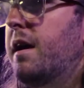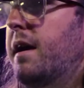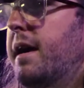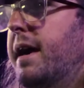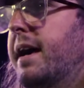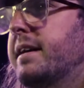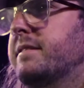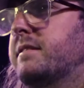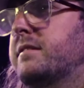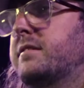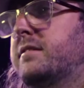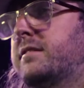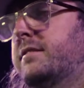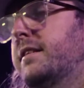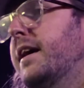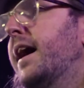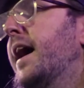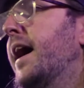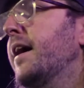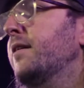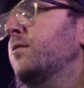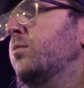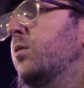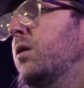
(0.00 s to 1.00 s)
As the
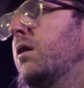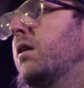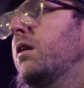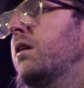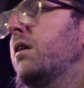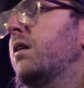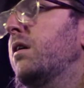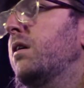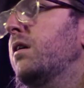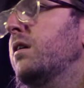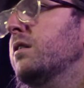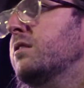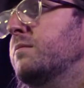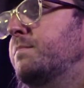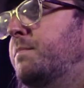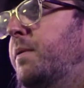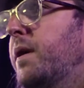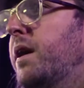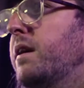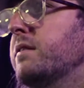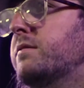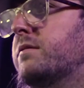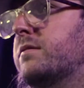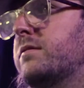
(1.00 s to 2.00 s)
sidewalk
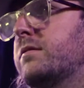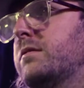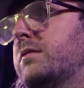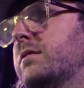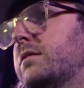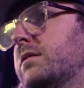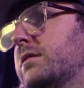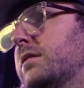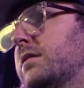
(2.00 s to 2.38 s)
bustled